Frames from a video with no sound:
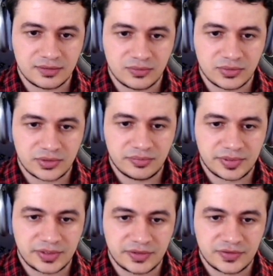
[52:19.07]
What could
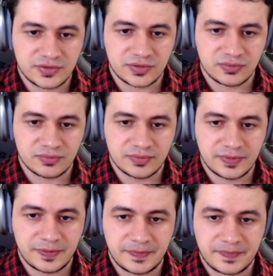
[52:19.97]
be the issue?
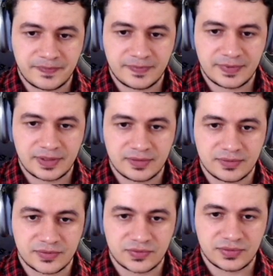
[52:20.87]

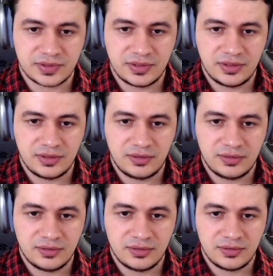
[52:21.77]
Log string key.
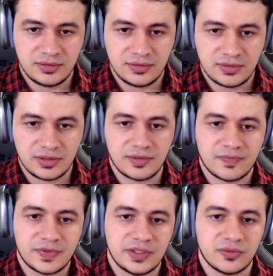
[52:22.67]
Ah,
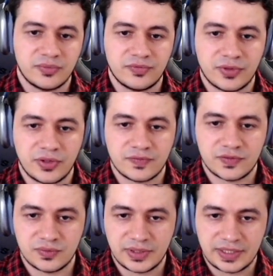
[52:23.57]
here we forgot
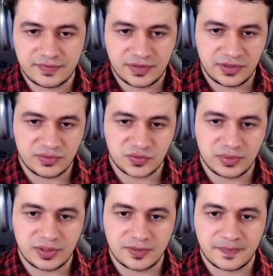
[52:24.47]
to add here as
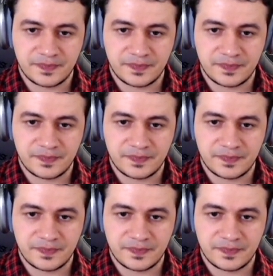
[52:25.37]
well.